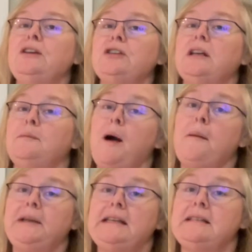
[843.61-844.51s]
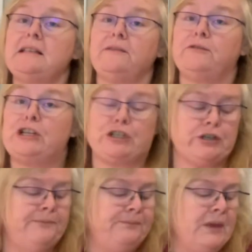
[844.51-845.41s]
shell, and pop it into the fridge.
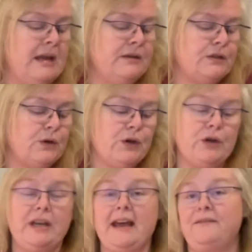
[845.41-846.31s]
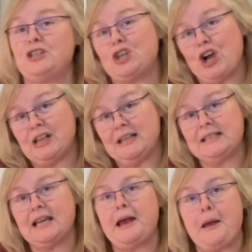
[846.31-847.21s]
So you could have a chocolate
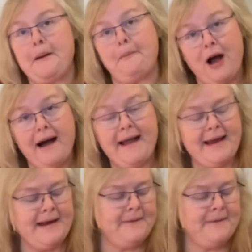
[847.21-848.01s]
pie,